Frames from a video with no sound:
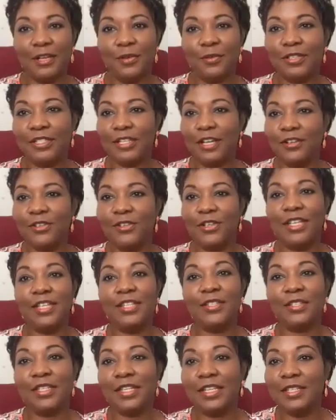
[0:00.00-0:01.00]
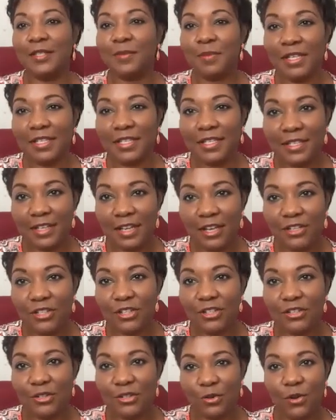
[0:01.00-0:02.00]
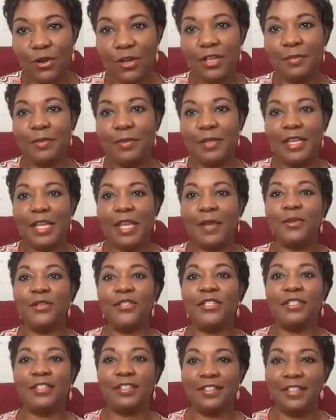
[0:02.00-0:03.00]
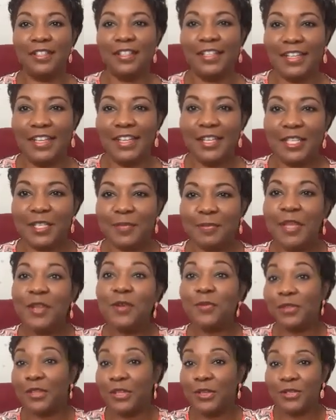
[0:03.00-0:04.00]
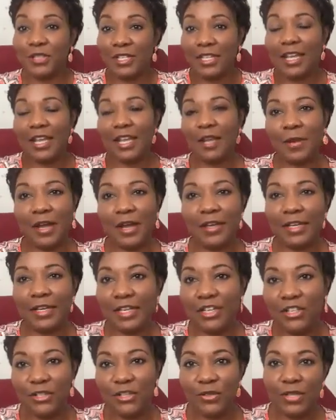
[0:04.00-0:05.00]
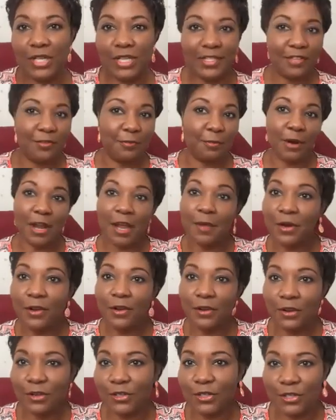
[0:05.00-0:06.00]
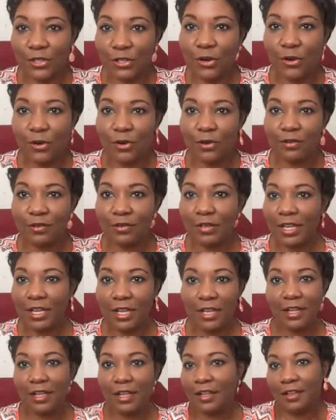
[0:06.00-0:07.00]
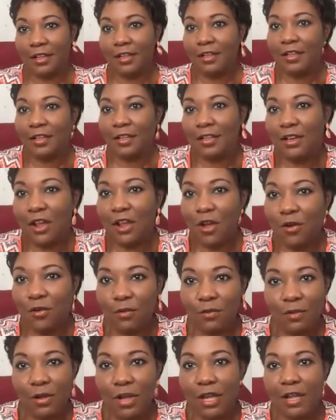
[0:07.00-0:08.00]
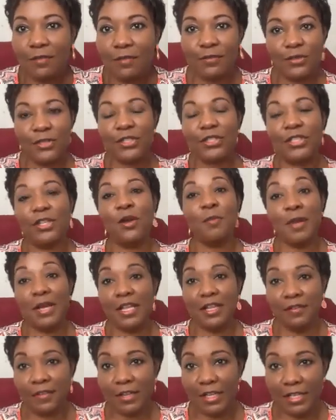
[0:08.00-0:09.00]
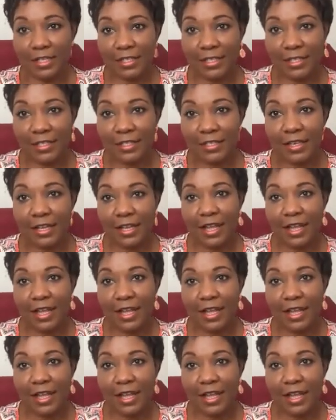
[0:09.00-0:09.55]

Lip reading: Well, Dr. East, it's been such a joy being able to speak with you today about an issue that's of primary concern, you know, for so many of us.